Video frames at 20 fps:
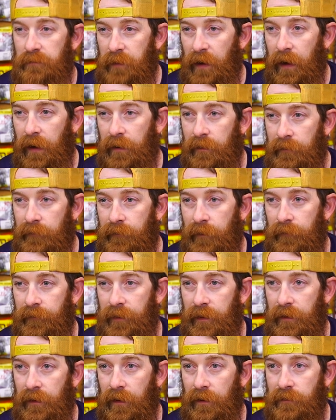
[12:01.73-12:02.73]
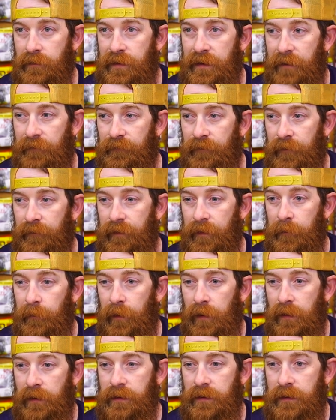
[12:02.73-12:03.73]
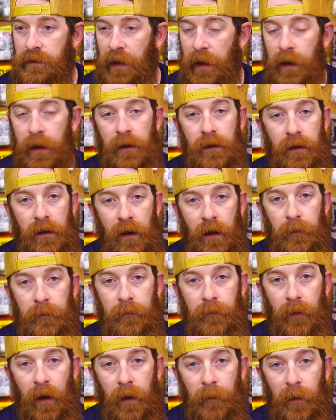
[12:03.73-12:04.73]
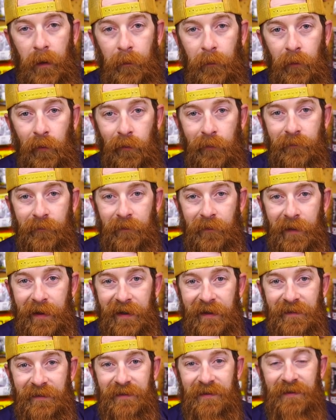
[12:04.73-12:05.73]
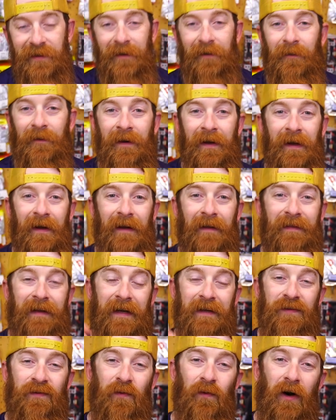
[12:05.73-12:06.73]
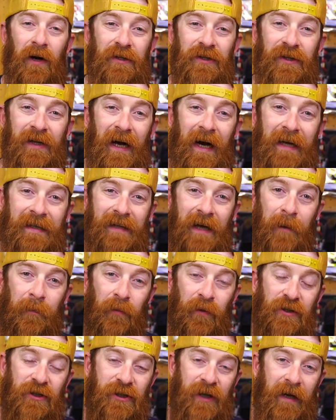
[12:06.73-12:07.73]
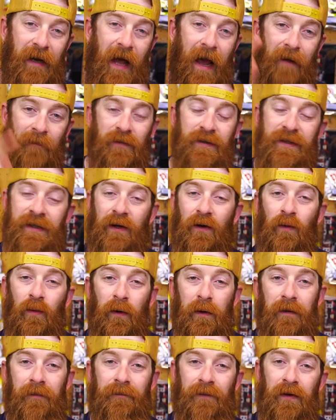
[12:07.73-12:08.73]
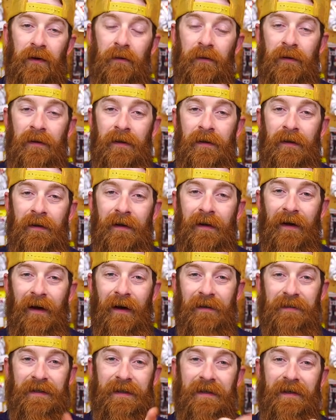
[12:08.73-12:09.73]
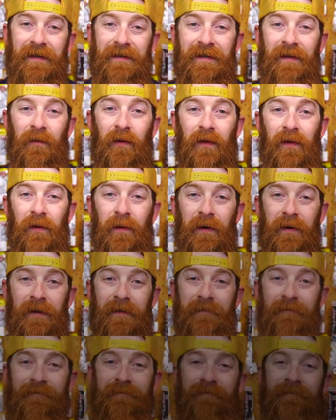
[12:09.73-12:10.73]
Yeah, $15. Saving $15? Yeah, I'm on board for that. So, thanks for watching, guys. I appreciate every single one of you. I'll see you next time we're on the water.